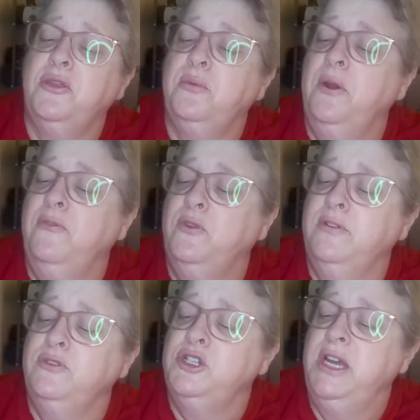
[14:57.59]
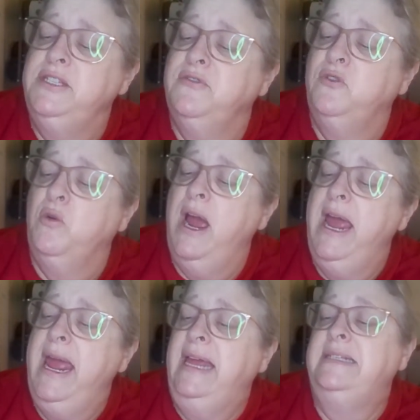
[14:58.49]
3 or 4 different shades of
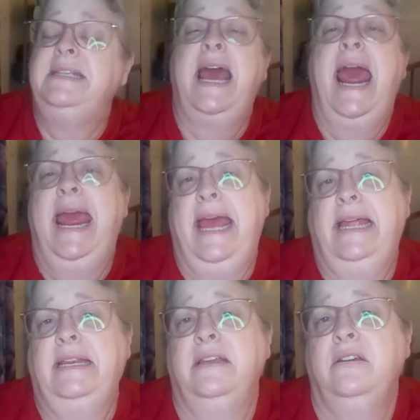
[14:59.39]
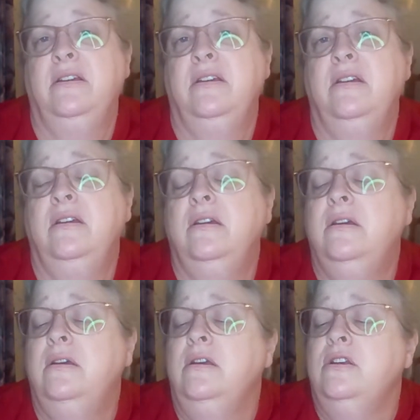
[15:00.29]
gray and tan.
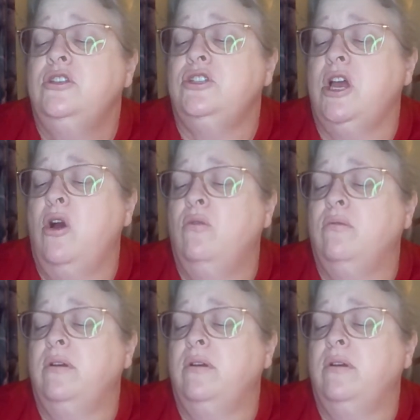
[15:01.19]
So